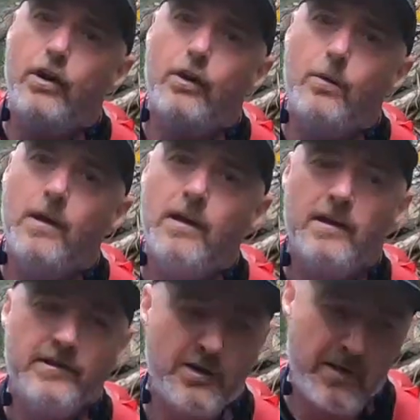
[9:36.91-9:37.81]
do
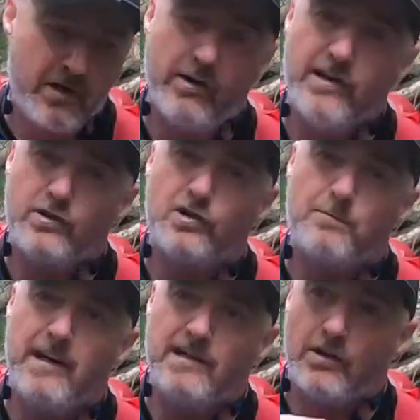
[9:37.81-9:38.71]
to increase your
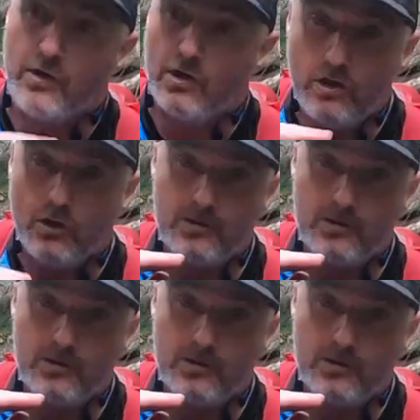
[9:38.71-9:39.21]
speed, so you can do